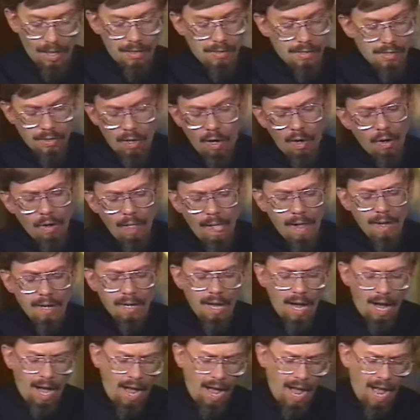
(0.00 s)
So
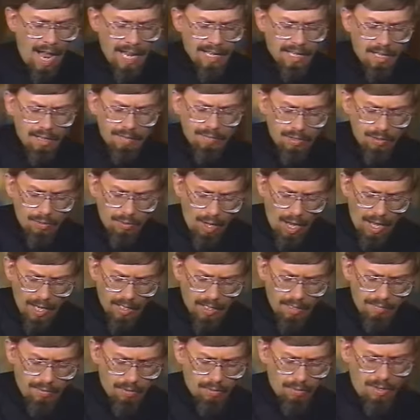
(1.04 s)
I give
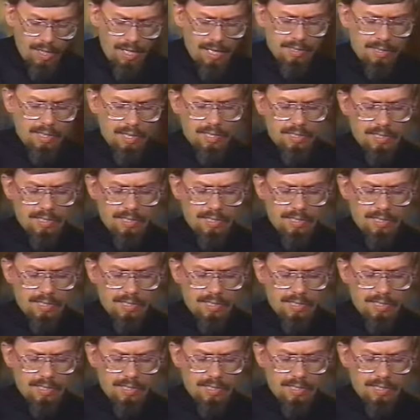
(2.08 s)
you these